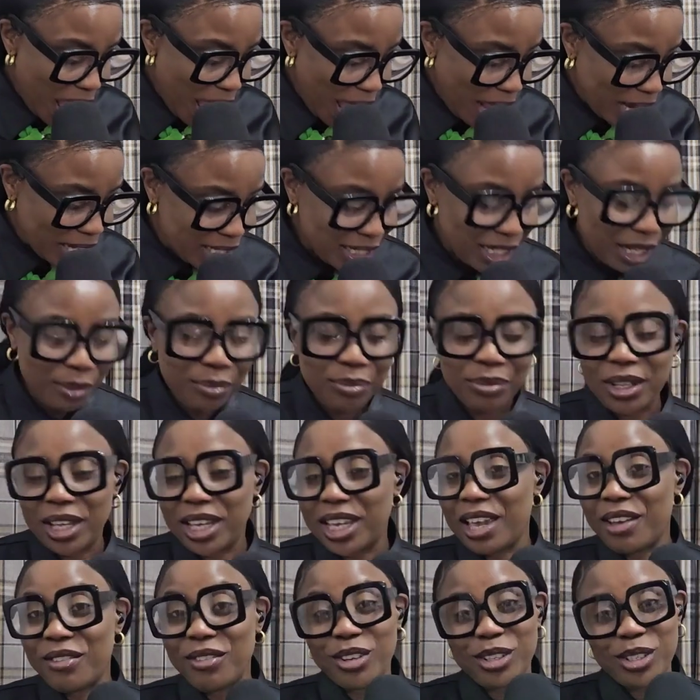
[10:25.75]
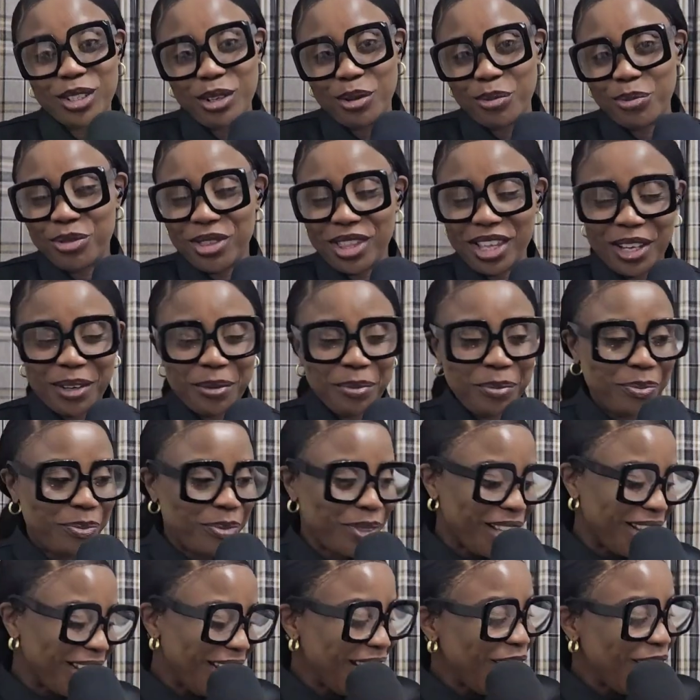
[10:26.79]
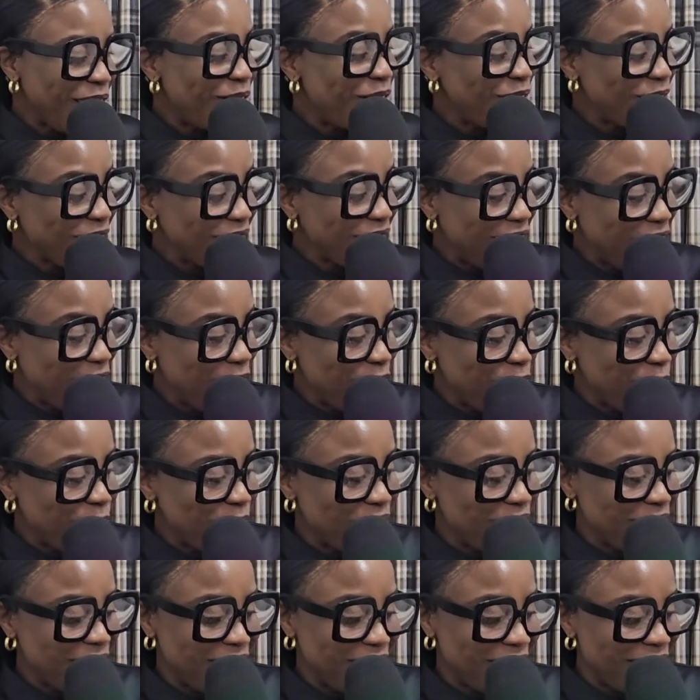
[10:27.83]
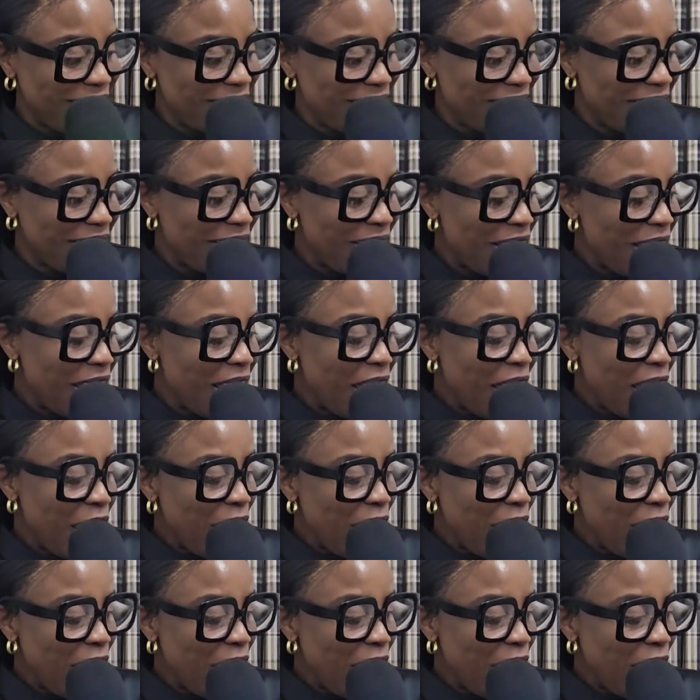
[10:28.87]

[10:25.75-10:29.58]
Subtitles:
And they gave us something. They gave us this.